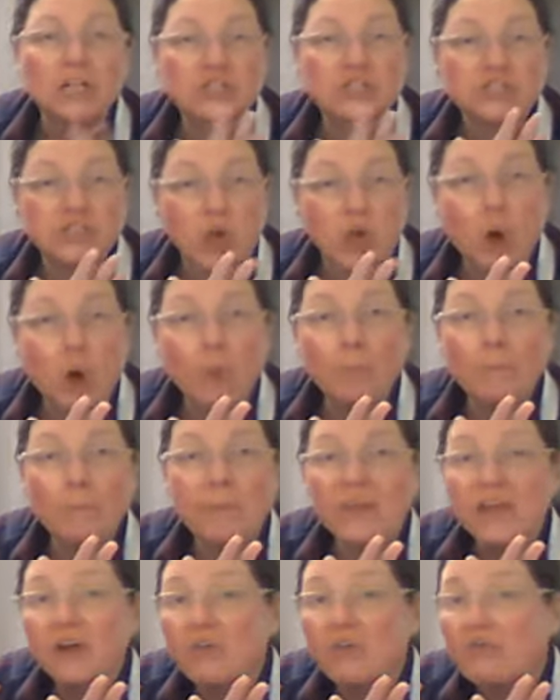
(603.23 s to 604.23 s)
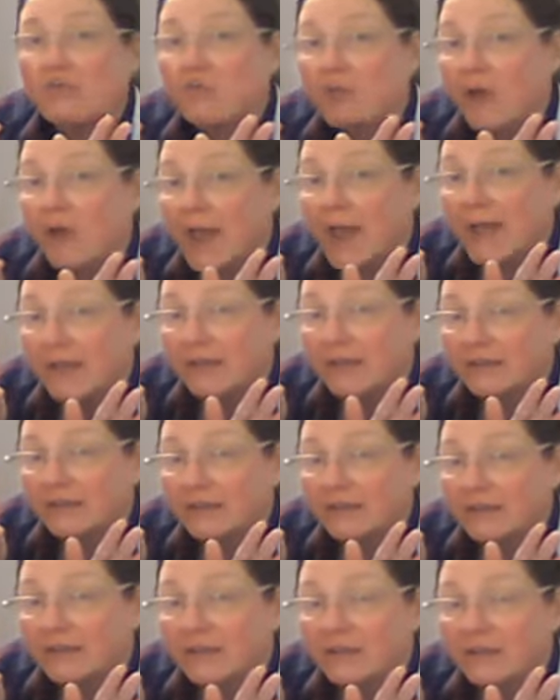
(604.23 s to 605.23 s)
Don't be afraid
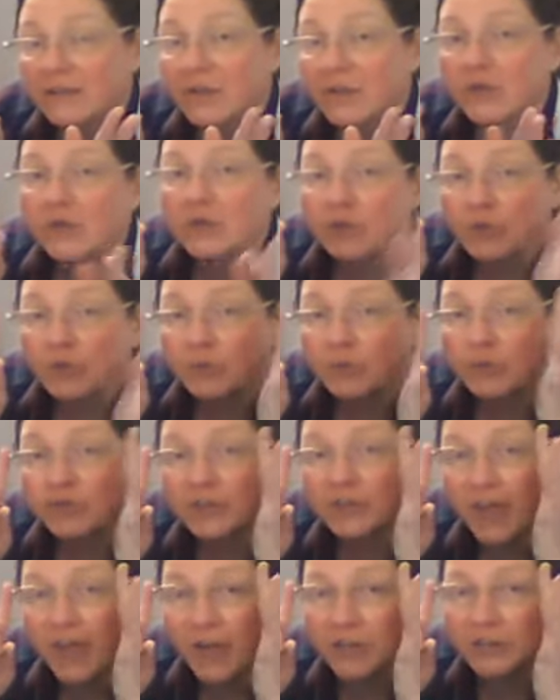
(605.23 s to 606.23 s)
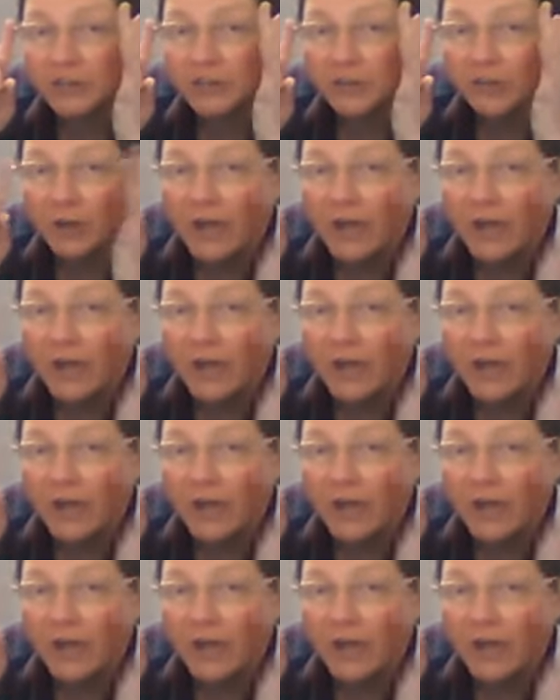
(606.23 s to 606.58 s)
to protect your